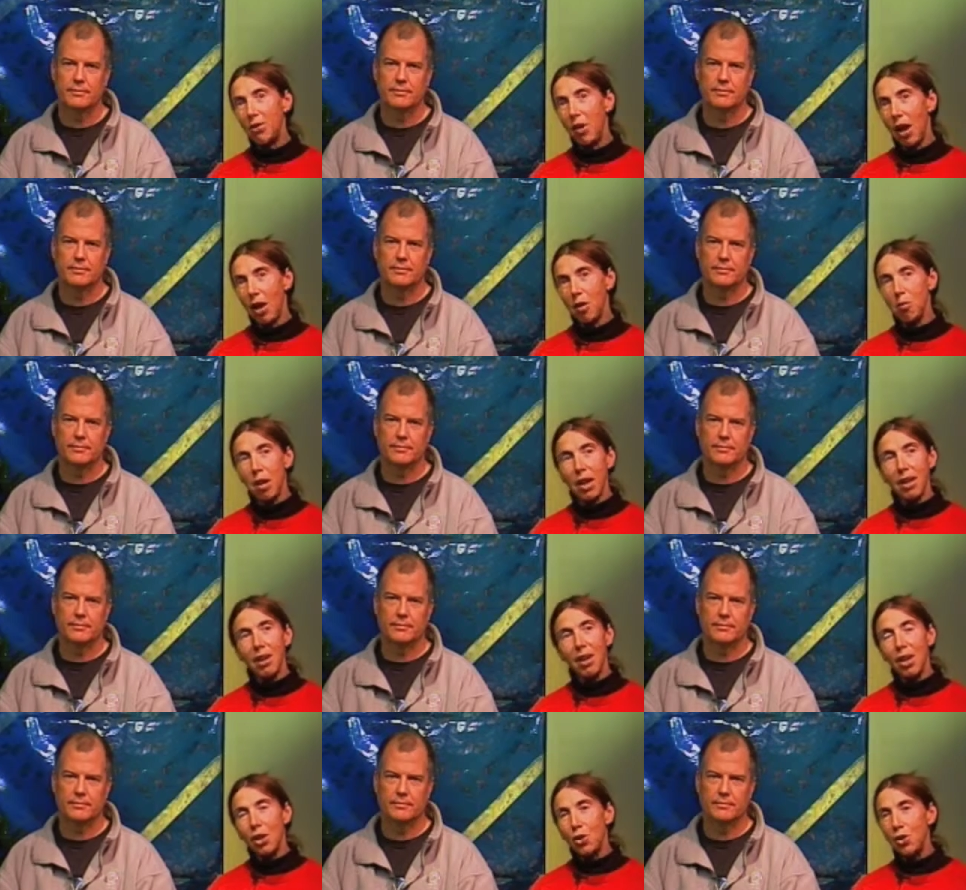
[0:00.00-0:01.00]
Speaker 1: of how to make
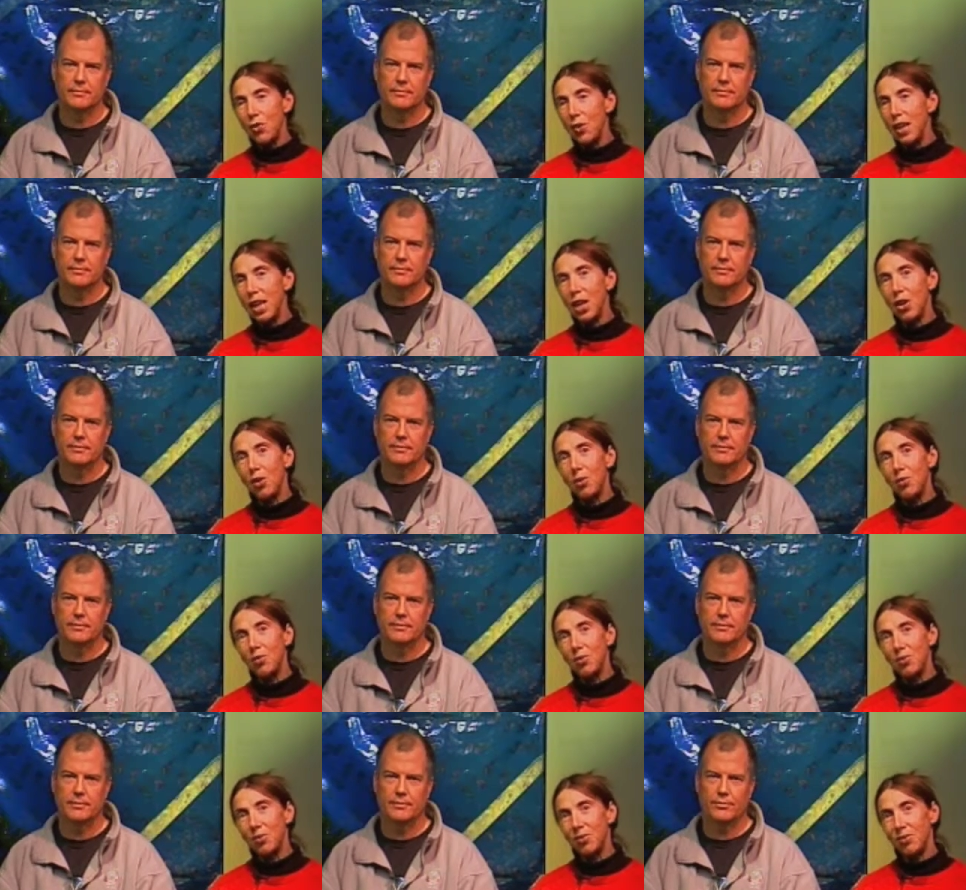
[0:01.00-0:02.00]
good video.
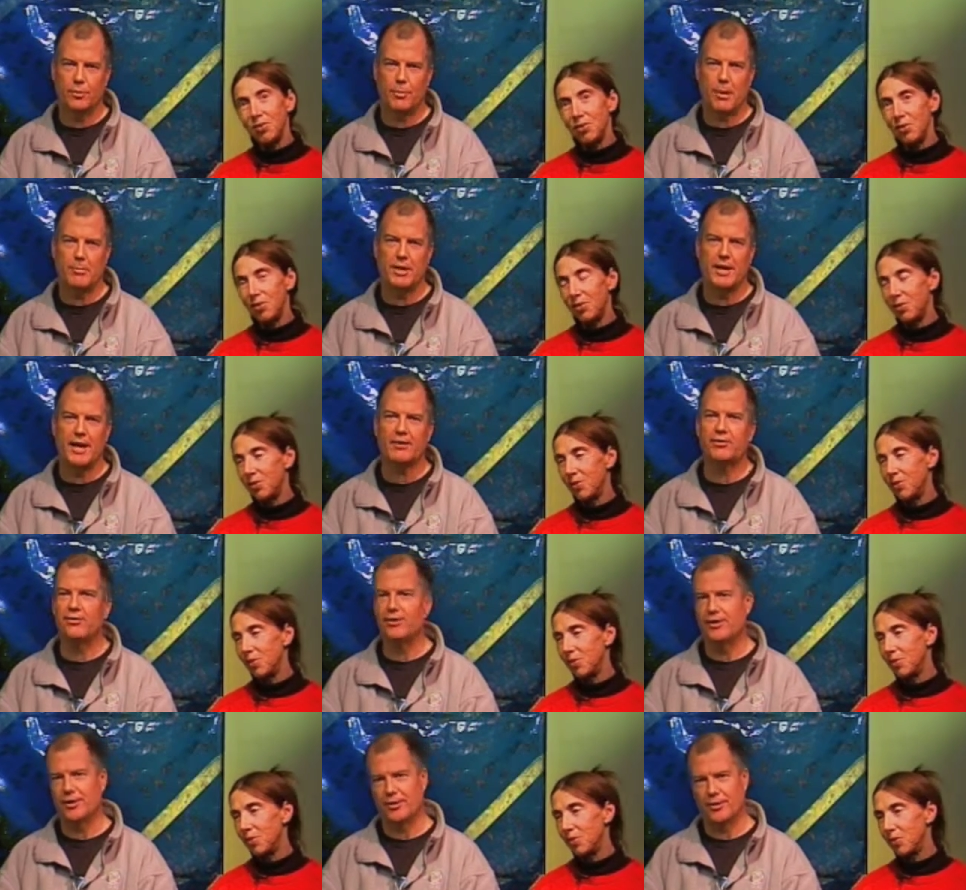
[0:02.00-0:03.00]
Speaker 2: So maybe next
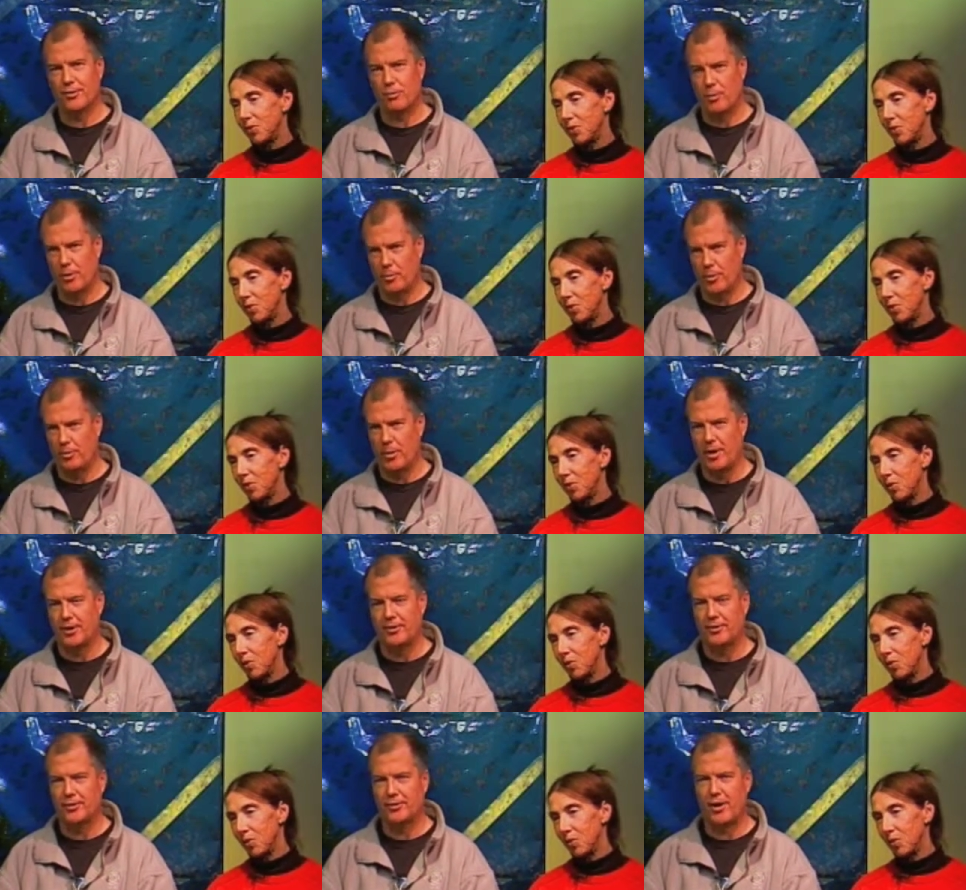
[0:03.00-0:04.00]
year when we're
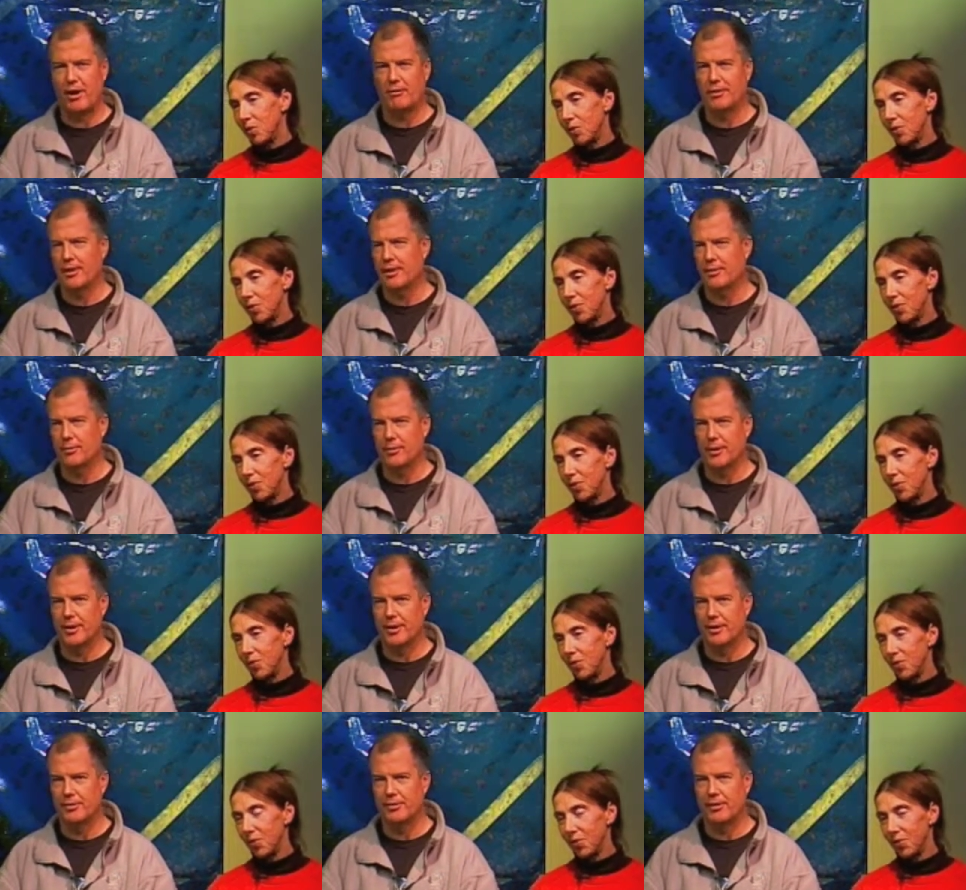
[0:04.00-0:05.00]
running these holiday
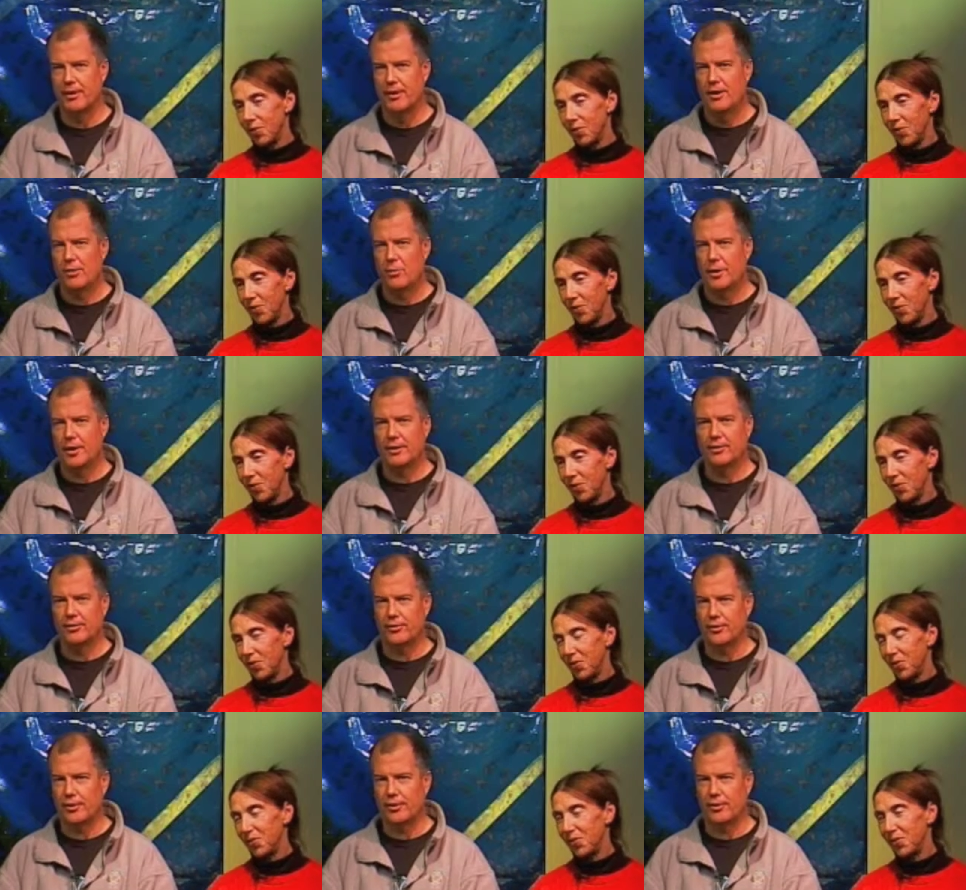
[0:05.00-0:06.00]
greetings, we can
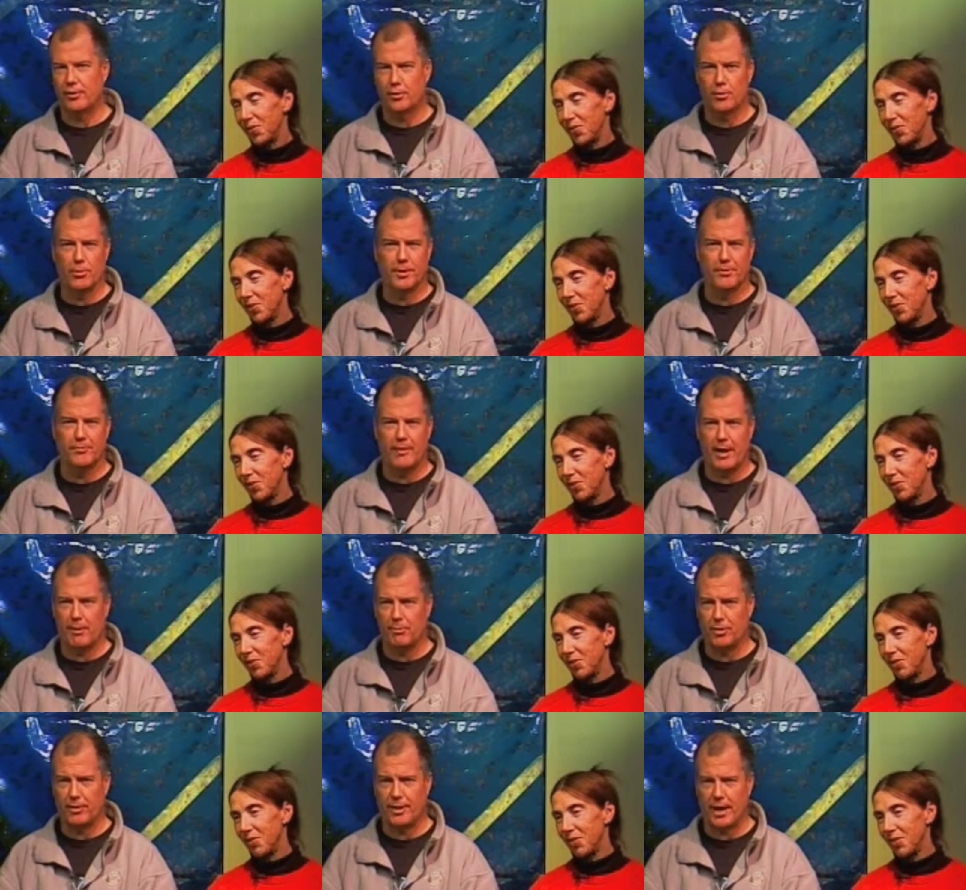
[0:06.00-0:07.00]
see you and your
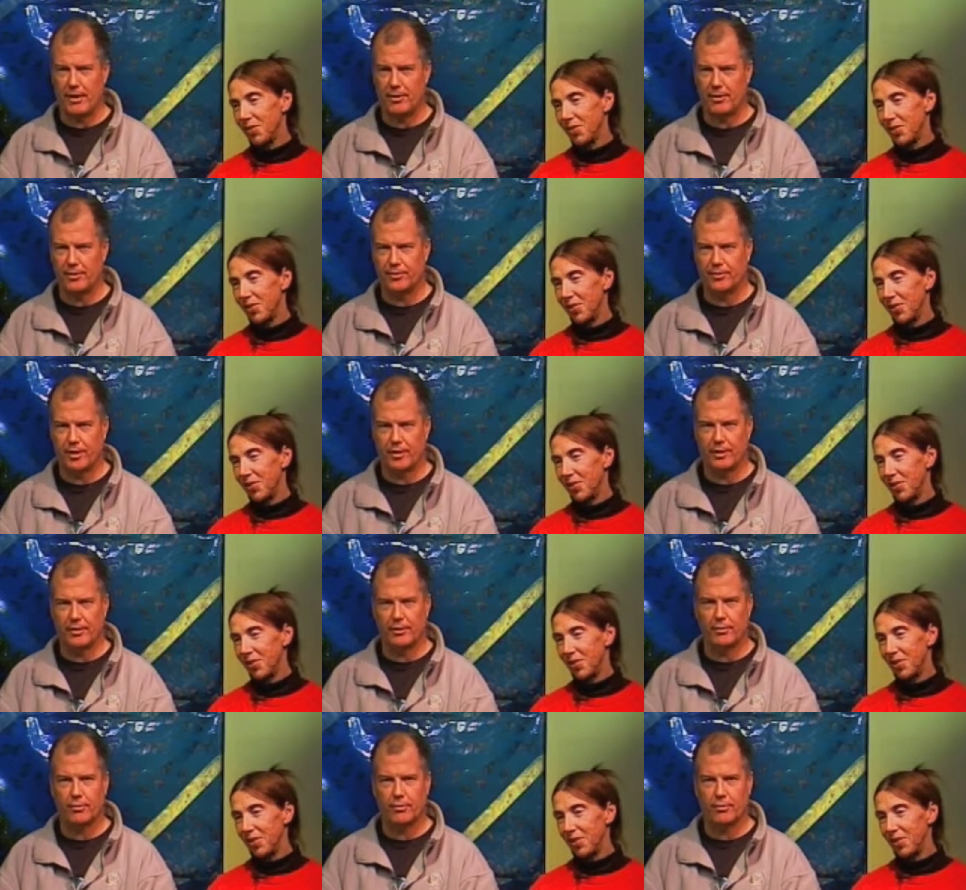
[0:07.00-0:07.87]
family down here singing a